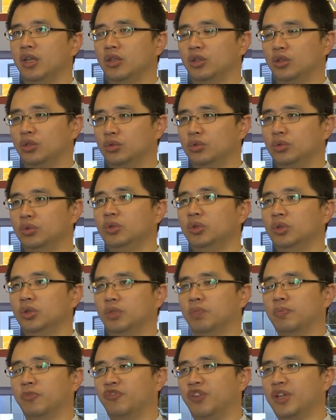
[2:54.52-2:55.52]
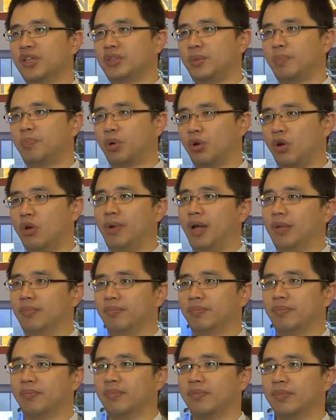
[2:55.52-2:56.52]
to fix the problem.
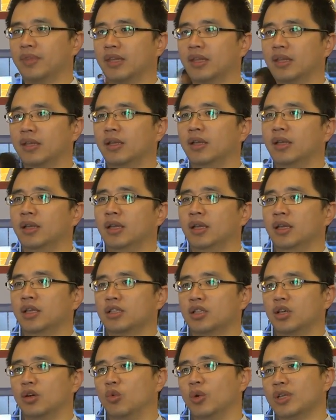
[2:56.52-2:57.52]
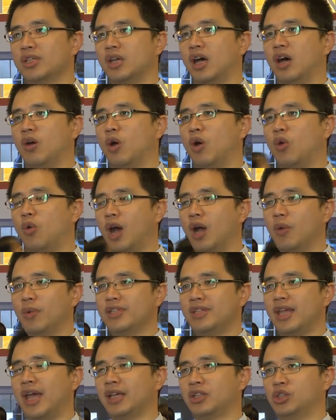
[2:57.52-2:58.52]
So what's our
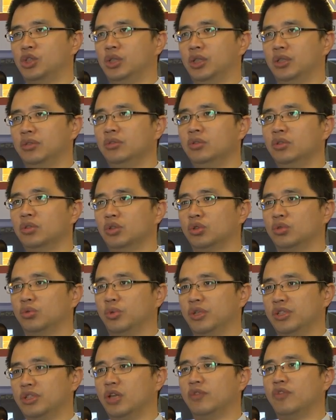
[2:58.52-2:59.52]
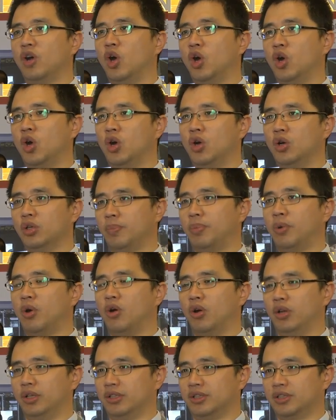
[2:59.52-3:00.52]
Huawei's action to resolve all the
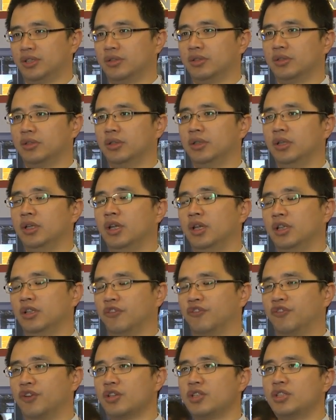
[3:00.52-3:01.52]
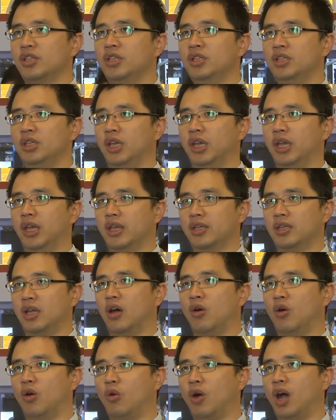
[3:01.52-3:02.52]
points? The first thing is
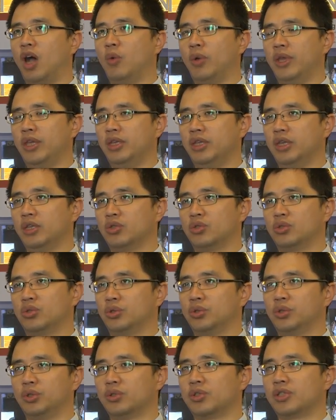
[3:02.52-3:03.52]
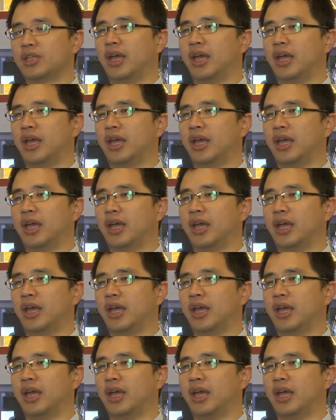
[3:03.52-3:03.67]
our Huawei introduced